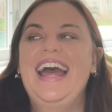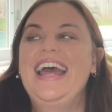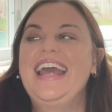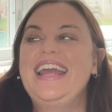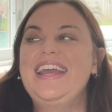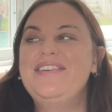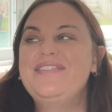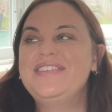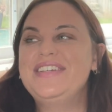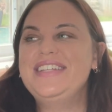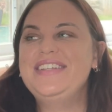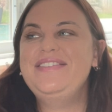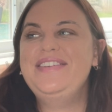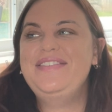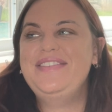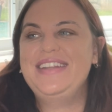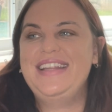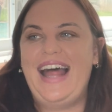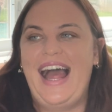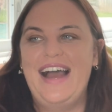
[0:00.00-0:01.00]
it really made
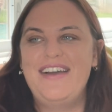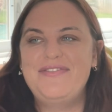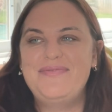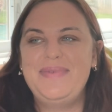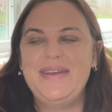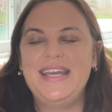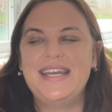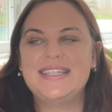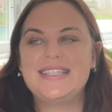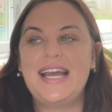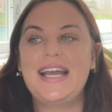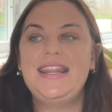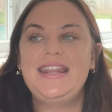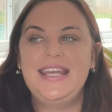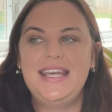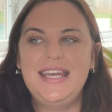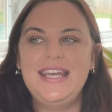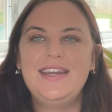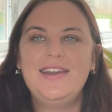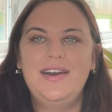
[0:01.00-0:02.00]
me laugh because I
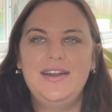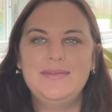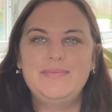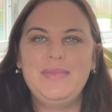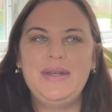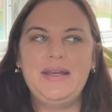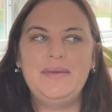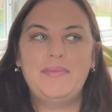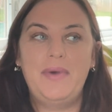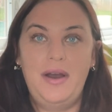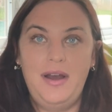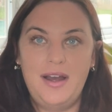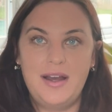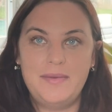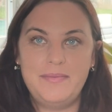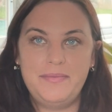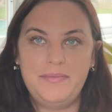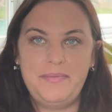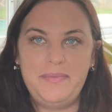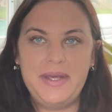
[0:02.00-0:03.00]
think he called me
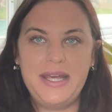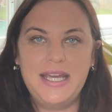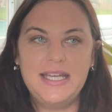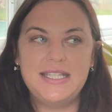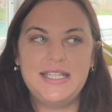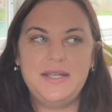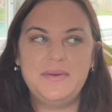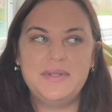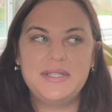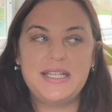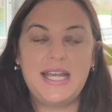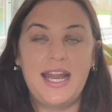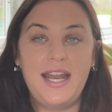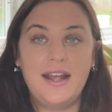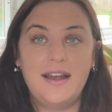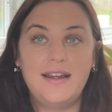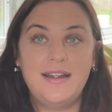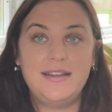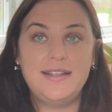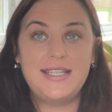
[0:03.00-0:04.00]
mom because he was
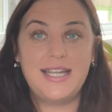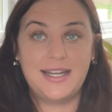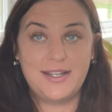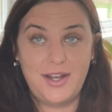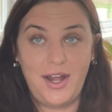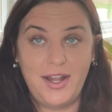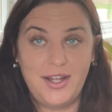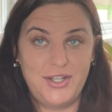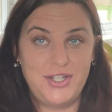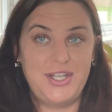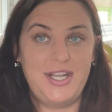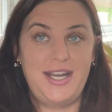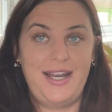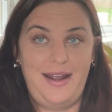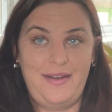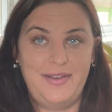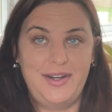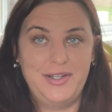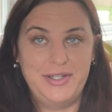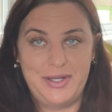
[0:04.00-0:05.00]
getting on technology and
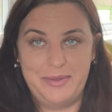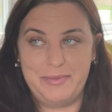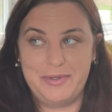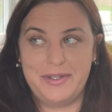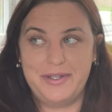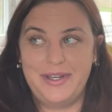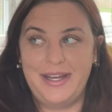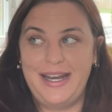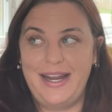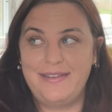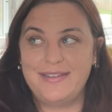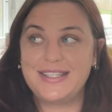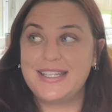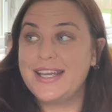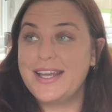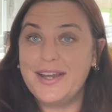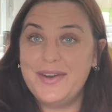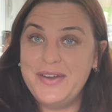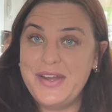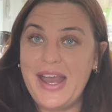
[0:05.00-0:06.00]
having trouble. And I was
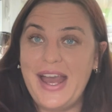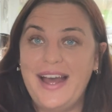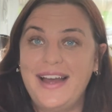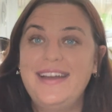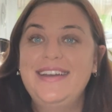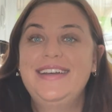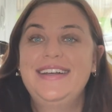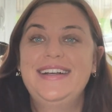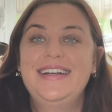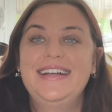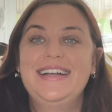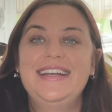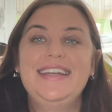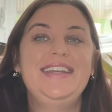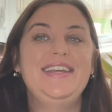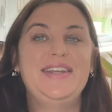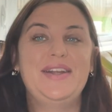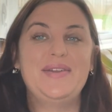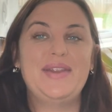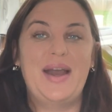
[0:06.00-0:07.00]
like, "Oh yeah,
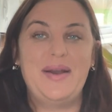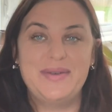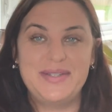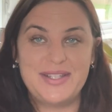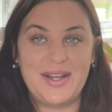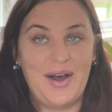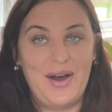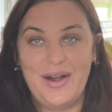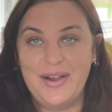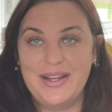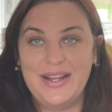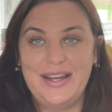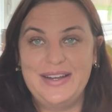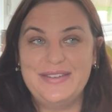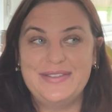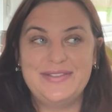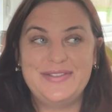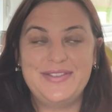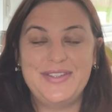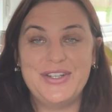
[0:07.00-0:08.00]
that was all
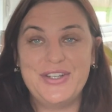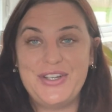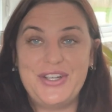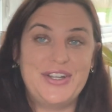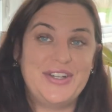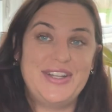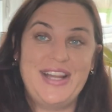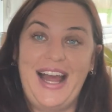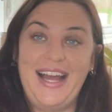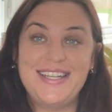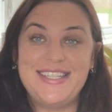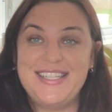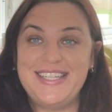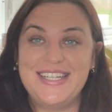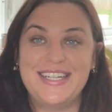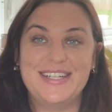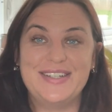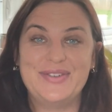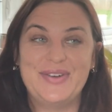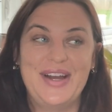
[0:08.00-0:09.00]
of your year last
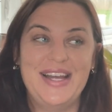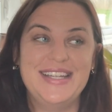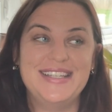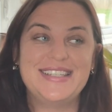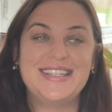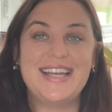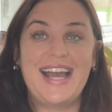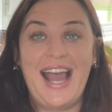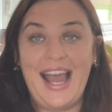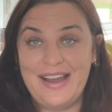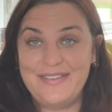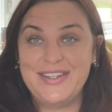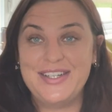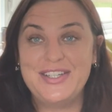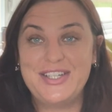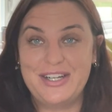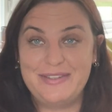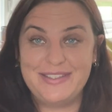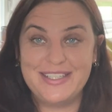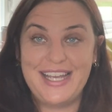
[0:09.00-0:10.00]
year was having
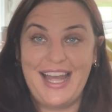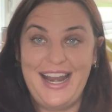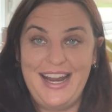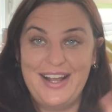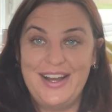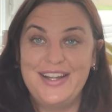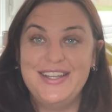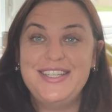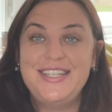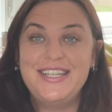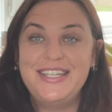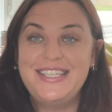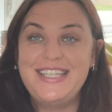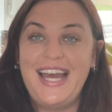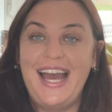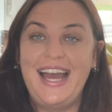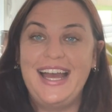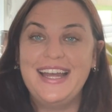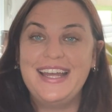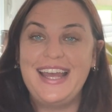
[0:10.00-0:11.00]
trouble getting onto your
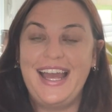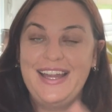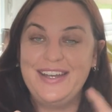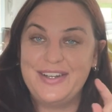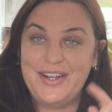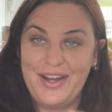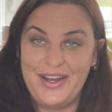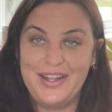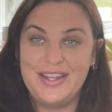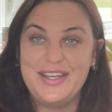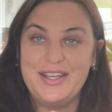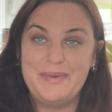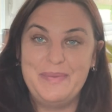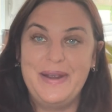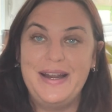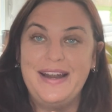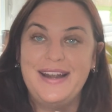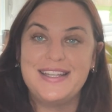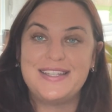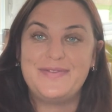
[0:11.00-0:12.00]
tech and calling your
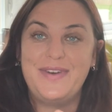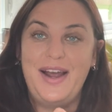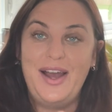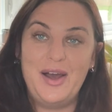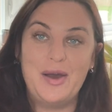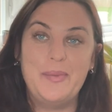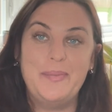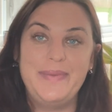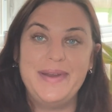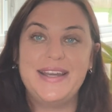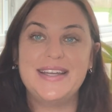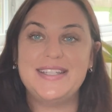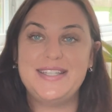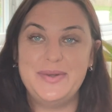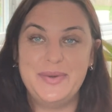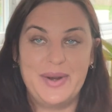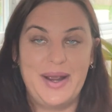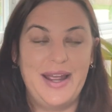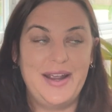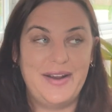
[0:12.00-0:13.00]
parents for help because
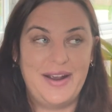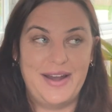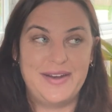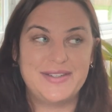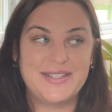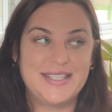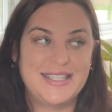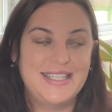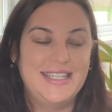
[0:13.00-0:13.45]
you were at your house."